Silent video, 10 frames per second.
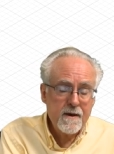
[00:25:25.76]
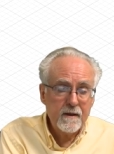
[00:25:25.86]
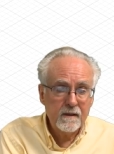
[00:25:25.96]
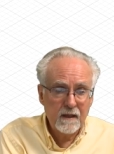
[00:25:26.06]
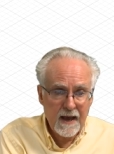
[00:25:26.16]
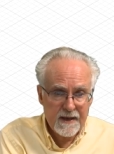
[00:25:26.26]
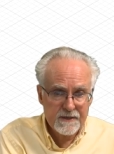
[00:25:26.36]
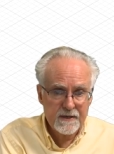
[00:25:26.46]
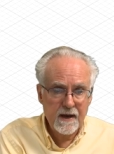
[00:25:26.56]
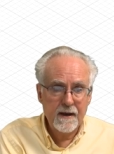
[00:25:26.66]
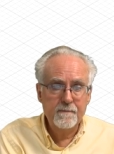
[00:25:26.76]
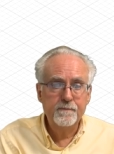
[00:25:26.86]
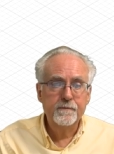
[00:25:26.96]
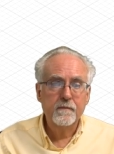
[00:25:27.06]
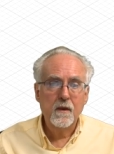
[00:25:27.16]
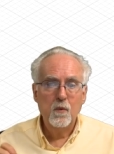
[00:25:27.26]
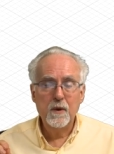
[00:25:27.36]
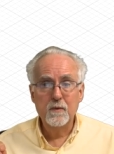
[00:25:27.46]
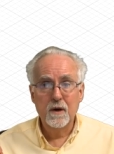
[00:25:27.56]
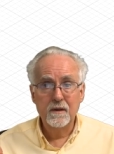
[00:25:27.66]
Last time we
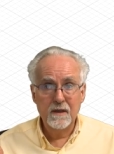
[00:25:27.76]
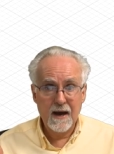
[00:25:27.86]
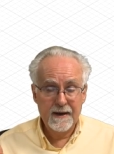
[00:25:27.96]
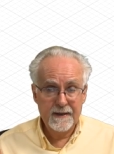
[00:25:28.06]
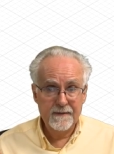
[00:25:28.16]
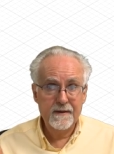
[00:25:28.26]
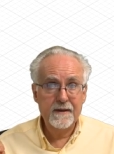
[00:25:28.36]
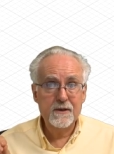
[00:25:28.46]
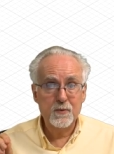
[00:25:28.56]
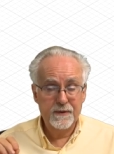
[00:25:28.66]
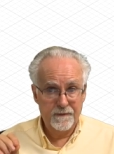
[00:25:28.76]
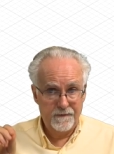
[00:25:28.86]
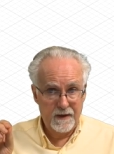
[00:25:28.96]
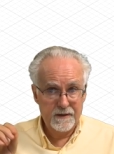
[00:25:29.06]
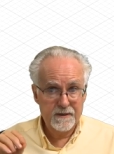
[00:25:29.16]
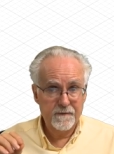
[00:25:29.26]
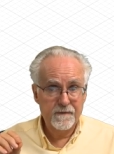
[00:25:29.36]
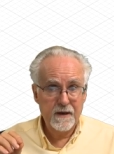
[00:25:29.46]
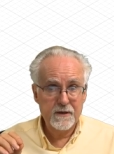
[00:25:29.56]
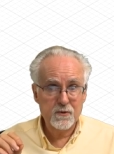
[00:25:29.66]
were aligning things with the face to
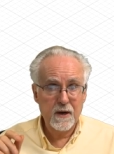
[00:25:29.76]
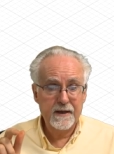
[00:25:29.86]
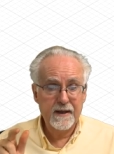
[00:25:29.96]
face, right?